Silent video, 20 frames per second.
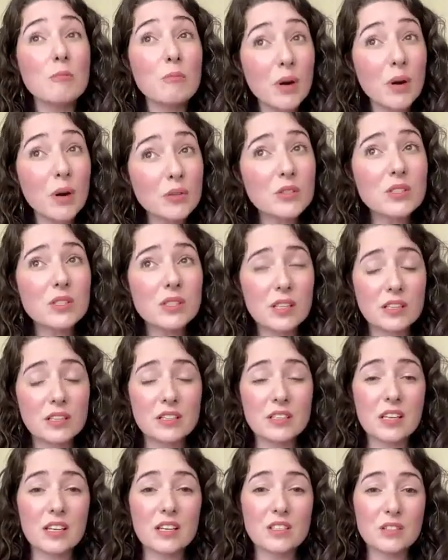most
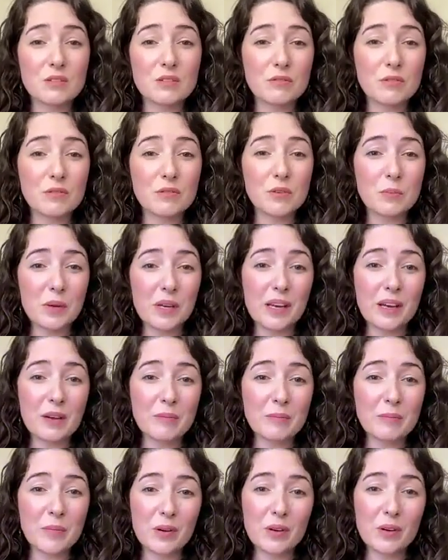Sundays at 4
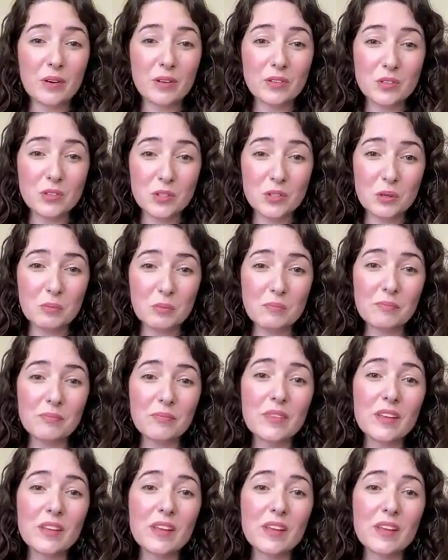p.m. on Zoom.